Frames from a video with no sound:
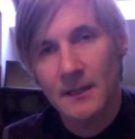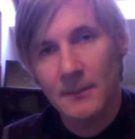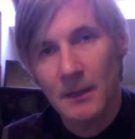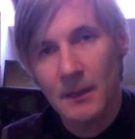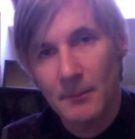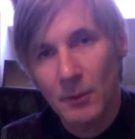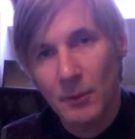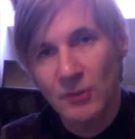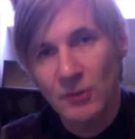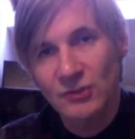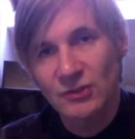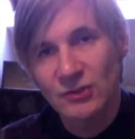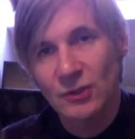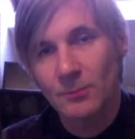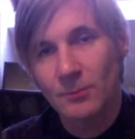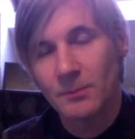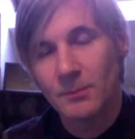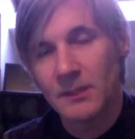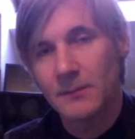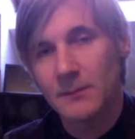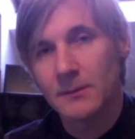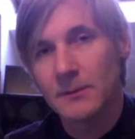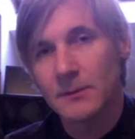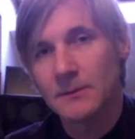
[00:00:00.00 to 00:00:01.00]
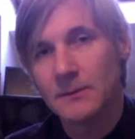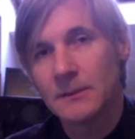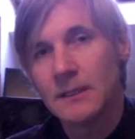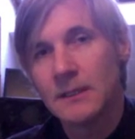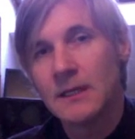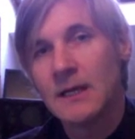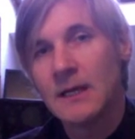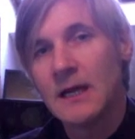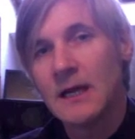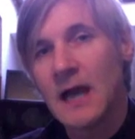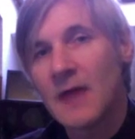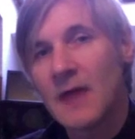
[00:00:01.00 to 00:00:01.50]
amongst young people.
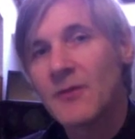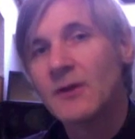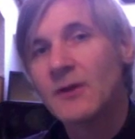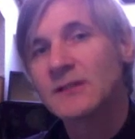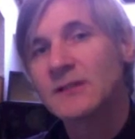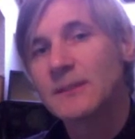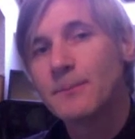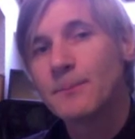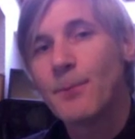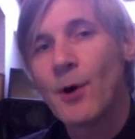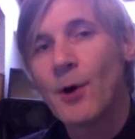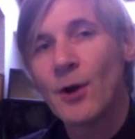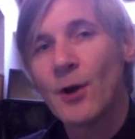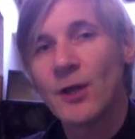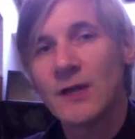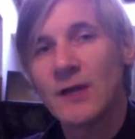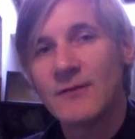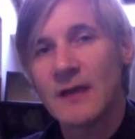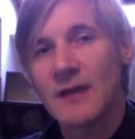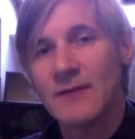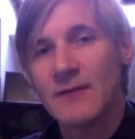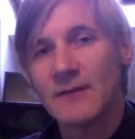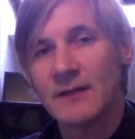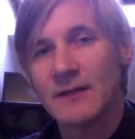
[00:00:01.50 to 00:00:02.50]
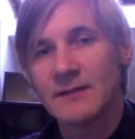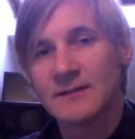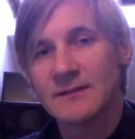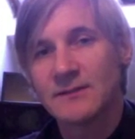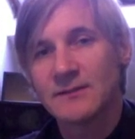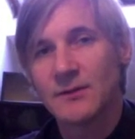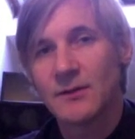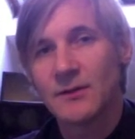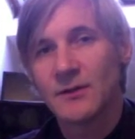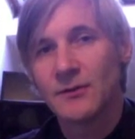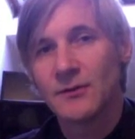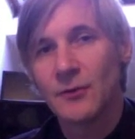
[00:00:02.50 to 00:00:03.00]
And there's a body of
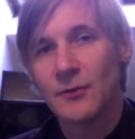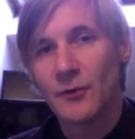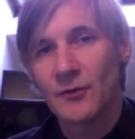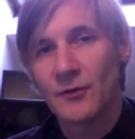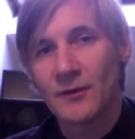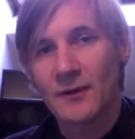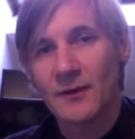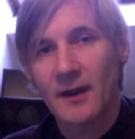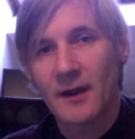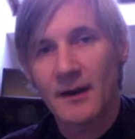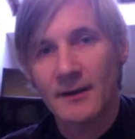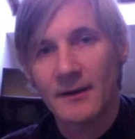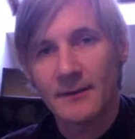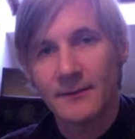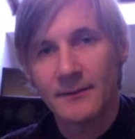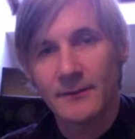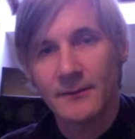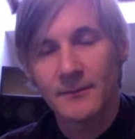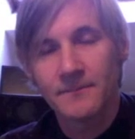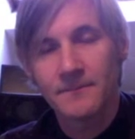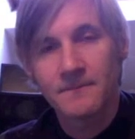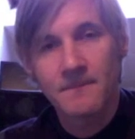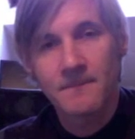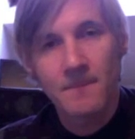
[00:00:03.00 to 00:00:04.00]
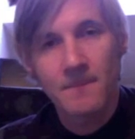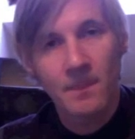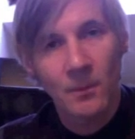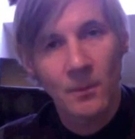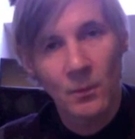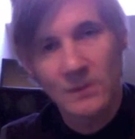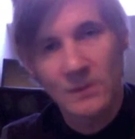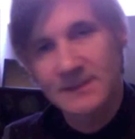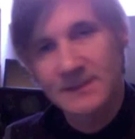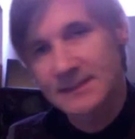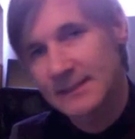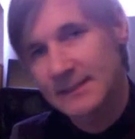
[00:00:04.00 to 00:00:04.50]
evidence now in Northern Ireland
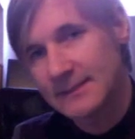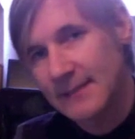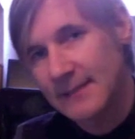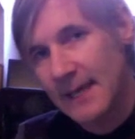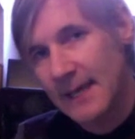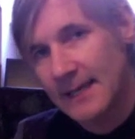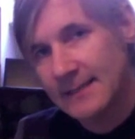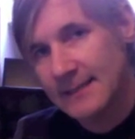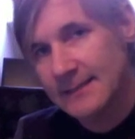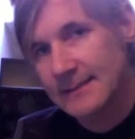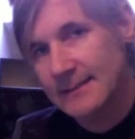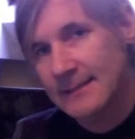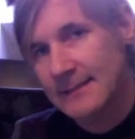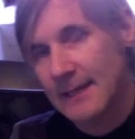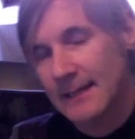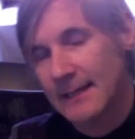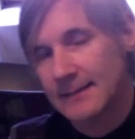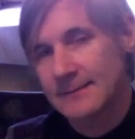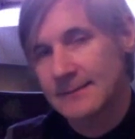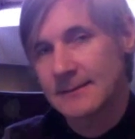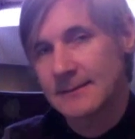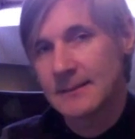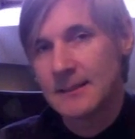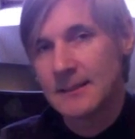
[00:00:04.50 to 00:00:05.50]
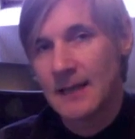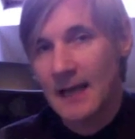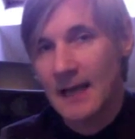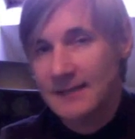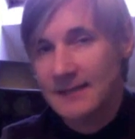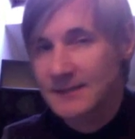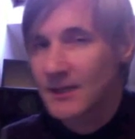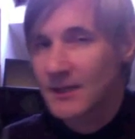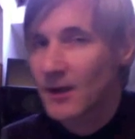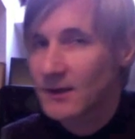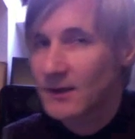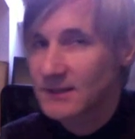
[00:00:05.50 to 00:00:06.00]
which suggests that
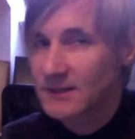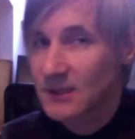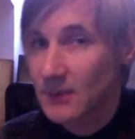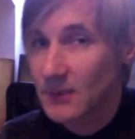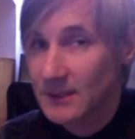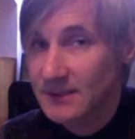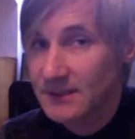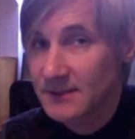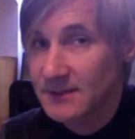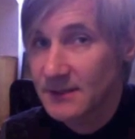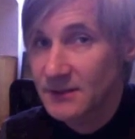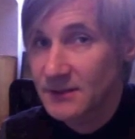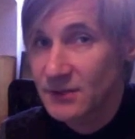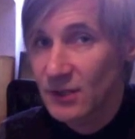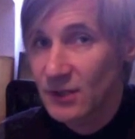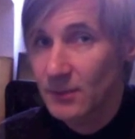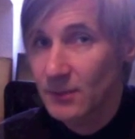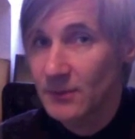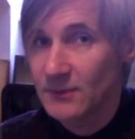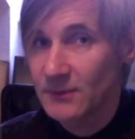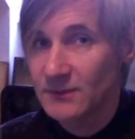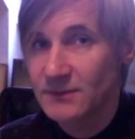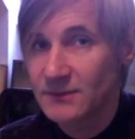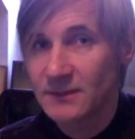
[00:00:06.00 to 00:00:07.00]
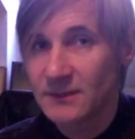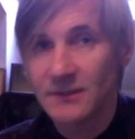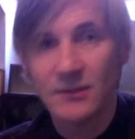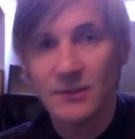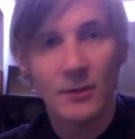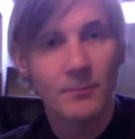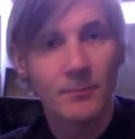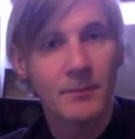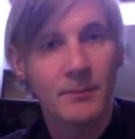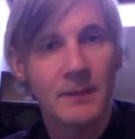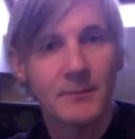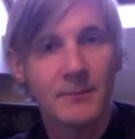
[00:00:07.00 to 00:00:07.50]
as a consequence of the troubles, the
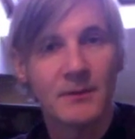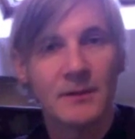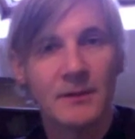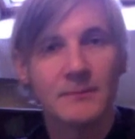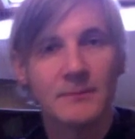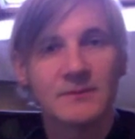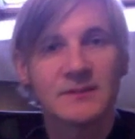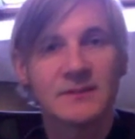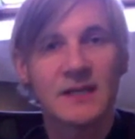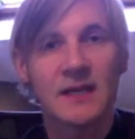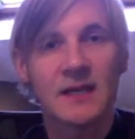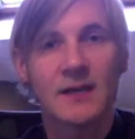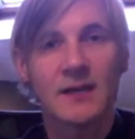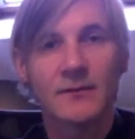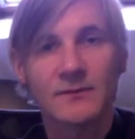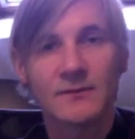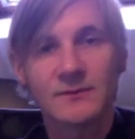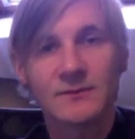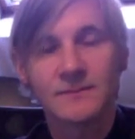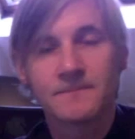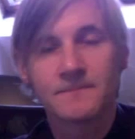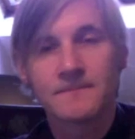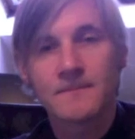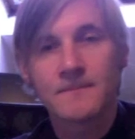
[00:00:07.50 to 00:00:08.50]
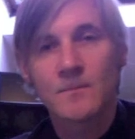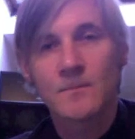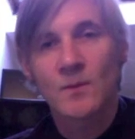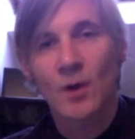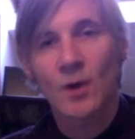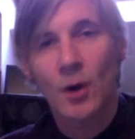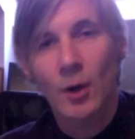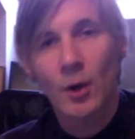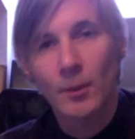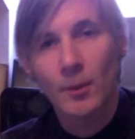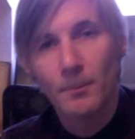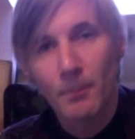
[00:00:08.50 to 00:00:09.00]
young people themselves
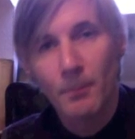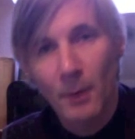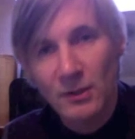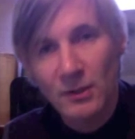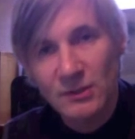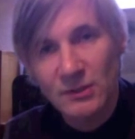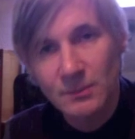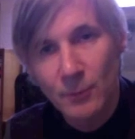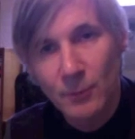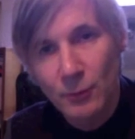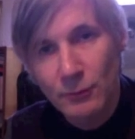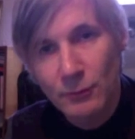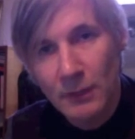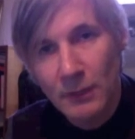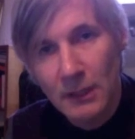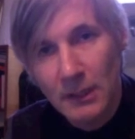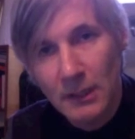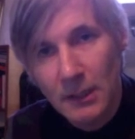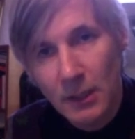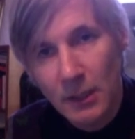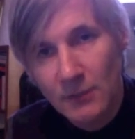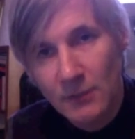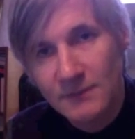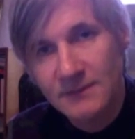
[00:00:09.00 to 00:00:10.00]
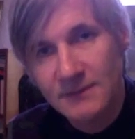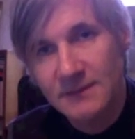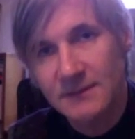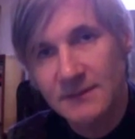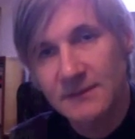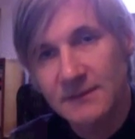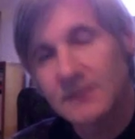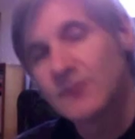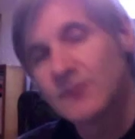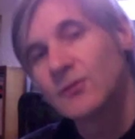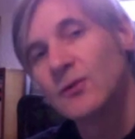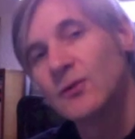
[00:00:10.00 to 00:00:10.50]
are much more
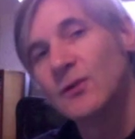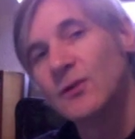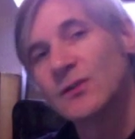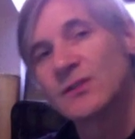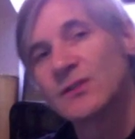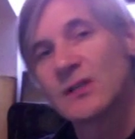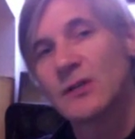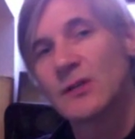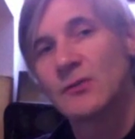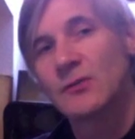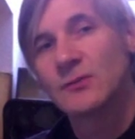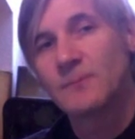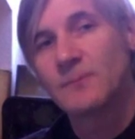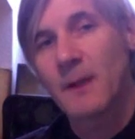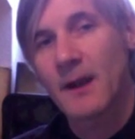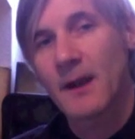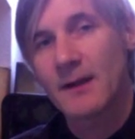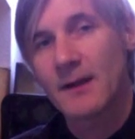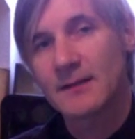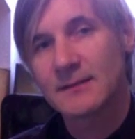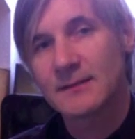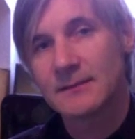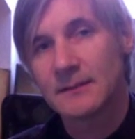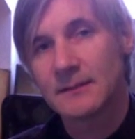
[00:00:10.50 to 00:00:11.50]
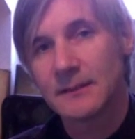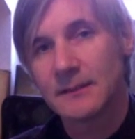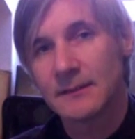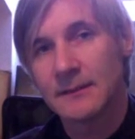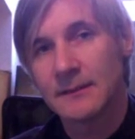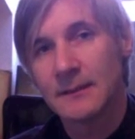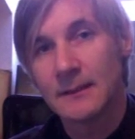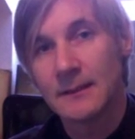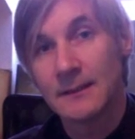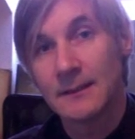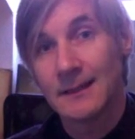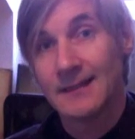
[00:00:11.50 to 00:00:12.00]
reluctant to disclose personally
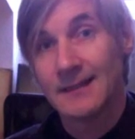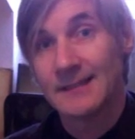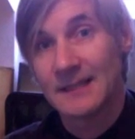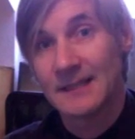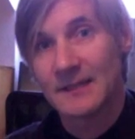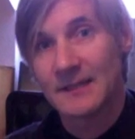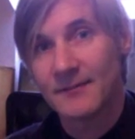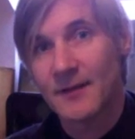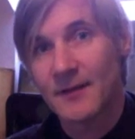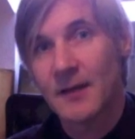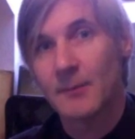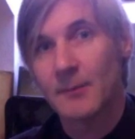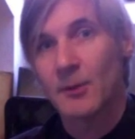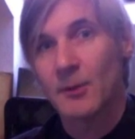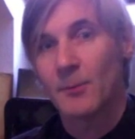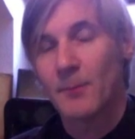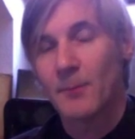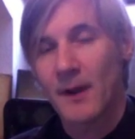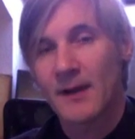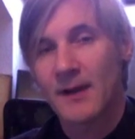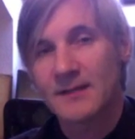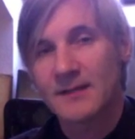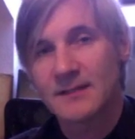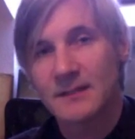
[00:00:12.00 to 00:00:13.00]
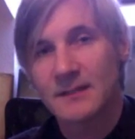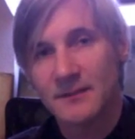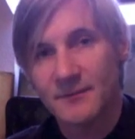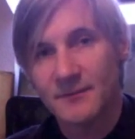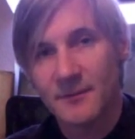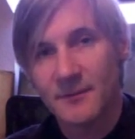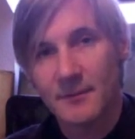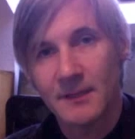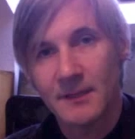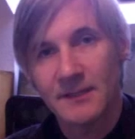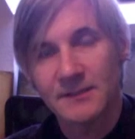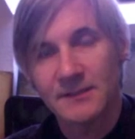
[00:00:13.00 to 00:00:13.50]
identifiable or personal
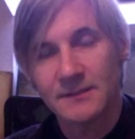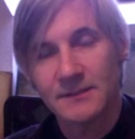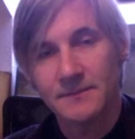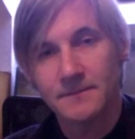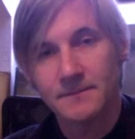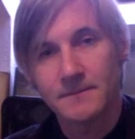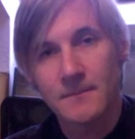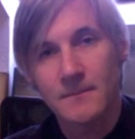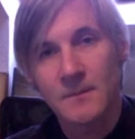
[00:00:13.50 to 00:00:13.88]
information.